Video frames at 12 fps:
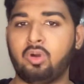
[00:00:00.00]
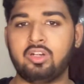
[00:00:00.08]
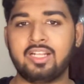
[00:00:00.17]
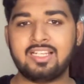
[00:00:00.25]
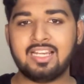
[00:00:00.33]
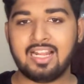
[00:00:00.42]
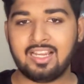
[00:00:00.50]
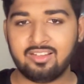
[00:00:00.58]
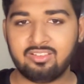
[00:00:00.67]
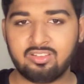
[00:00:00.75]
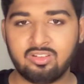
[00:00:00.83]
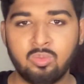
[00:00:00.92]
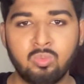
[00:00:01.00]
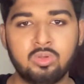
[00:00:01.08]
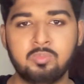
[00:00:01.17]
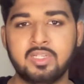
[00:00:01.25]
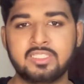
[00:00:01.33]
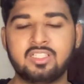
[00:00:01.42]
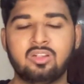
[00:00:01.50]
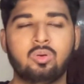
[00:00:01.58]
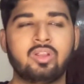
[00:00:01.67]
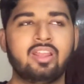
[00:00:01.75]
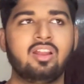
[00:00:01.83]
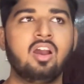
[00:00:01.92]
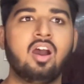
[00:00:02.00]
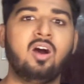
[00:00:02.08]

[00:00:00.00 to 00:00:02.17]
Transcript: product analyst would measure okay